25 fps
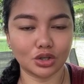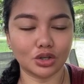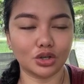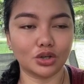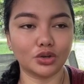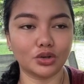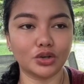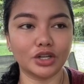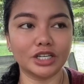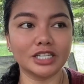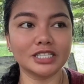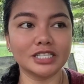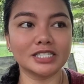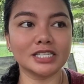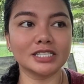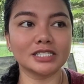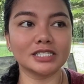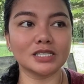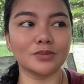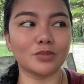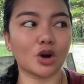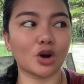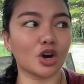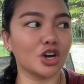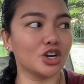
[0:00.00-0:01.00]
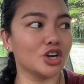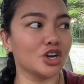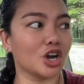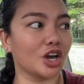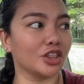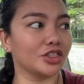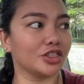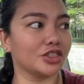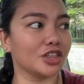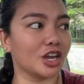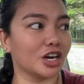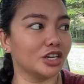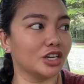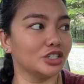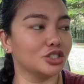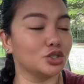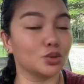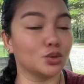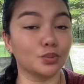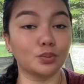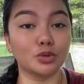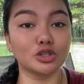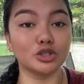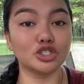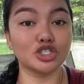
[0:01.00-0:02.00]
Criticism are not there to
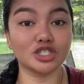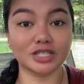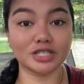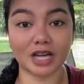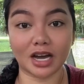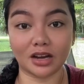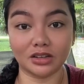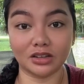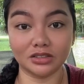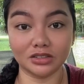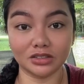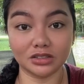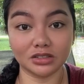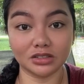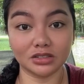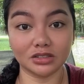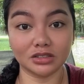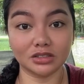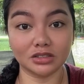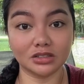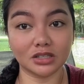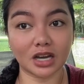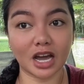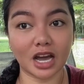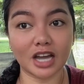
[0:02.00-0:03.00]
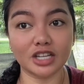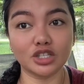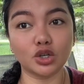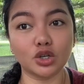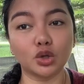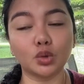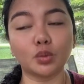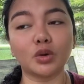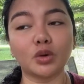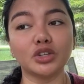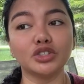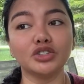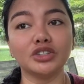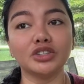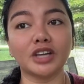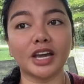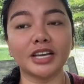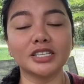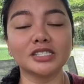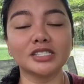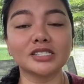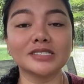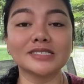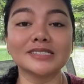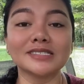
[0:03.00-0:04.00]
put you down. I don't want you
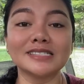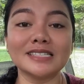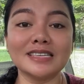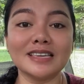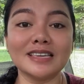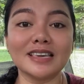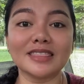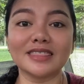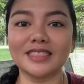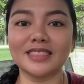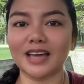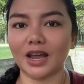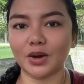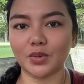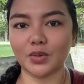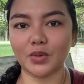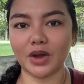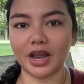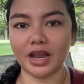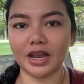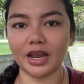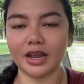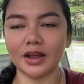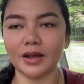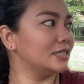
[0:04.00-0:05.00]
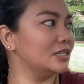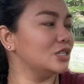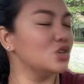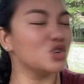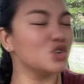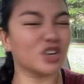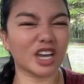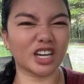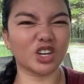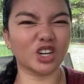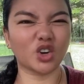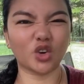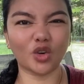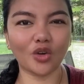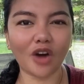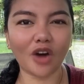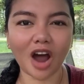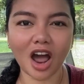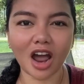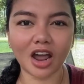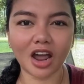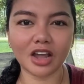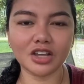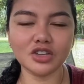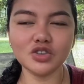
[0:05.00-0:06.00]
guys to see it that way. You can
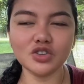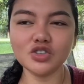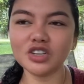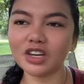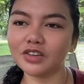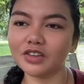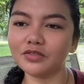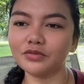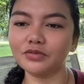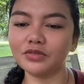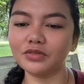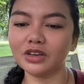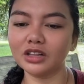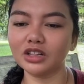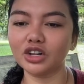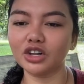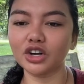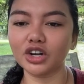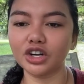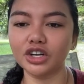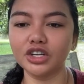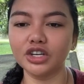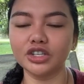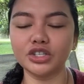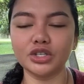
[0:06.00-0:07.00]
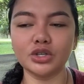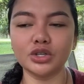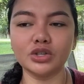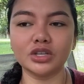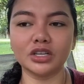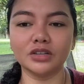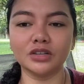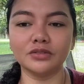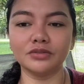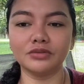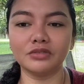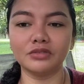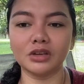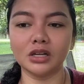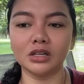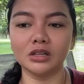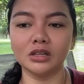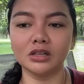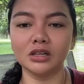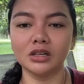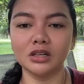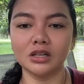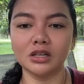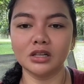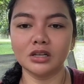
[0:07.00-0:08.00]
cry, you can feel hurt, you can feel
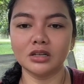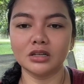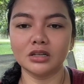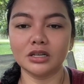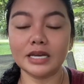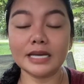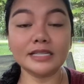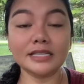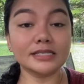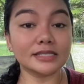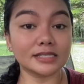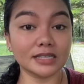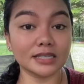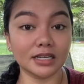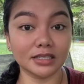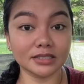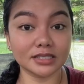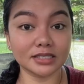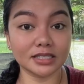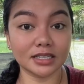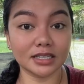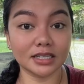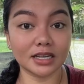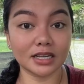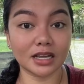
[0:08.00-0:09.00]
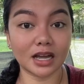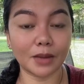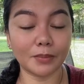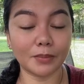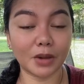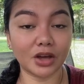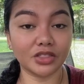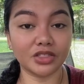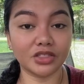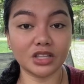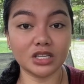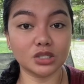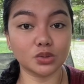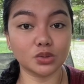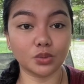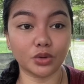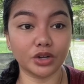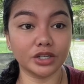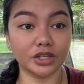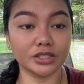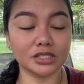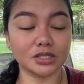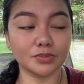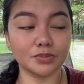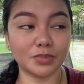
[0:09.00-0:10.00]
insulted about these
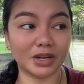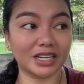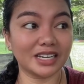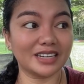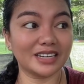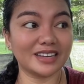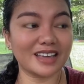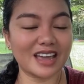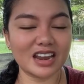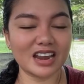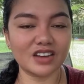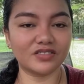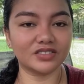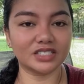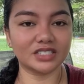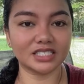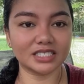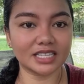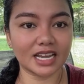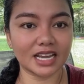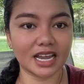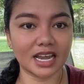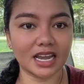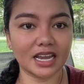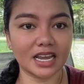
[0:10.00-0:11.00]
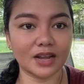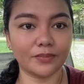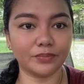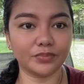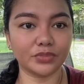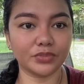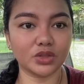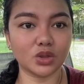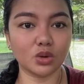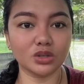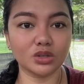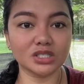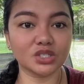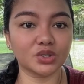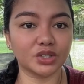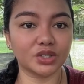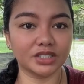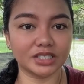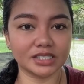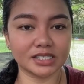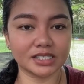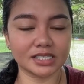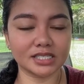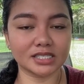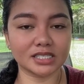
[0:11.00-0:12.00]
words, but in the end of the day, those
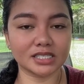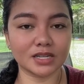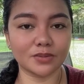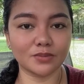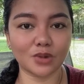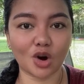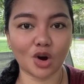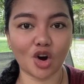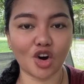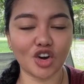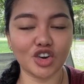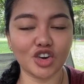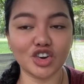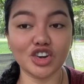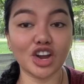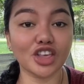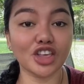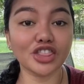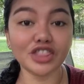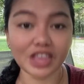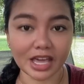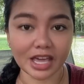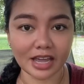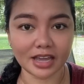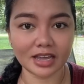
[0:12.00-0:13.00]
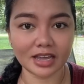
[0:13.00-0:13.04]
criticism are nothing